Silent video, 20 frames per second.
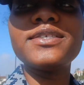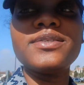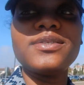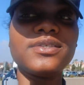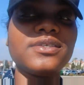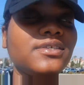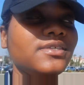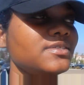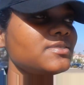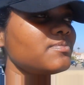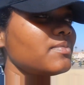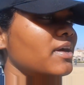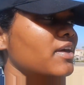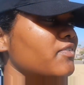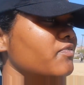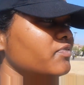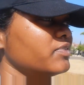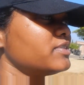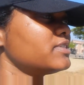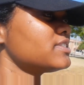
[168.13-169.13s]
it's my
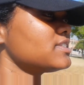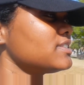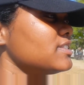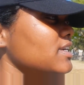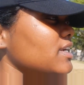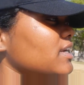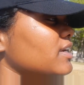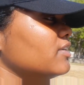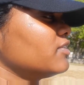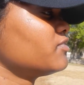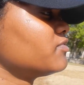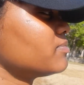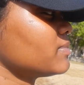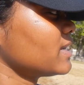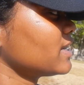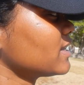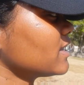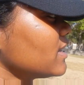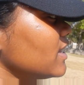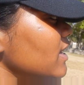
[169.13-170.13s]
first day of
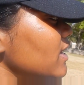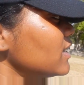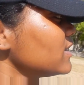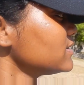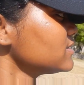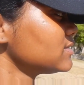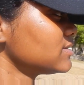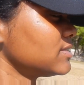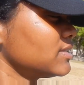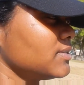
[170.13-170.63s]
my class.